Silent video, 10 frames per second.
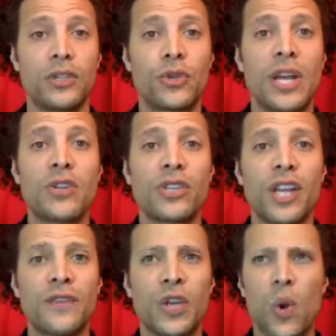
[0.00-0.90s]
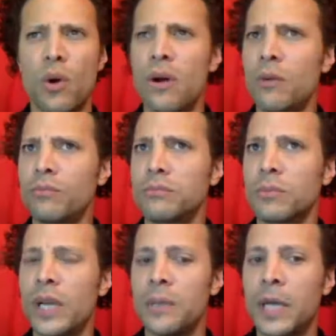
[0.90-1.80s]
train yourself to go, oh,
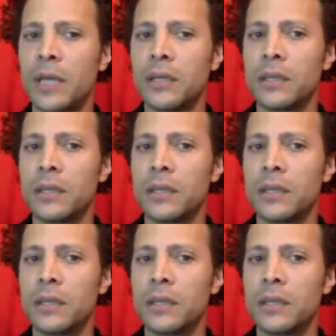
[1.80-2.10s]
wait a minute.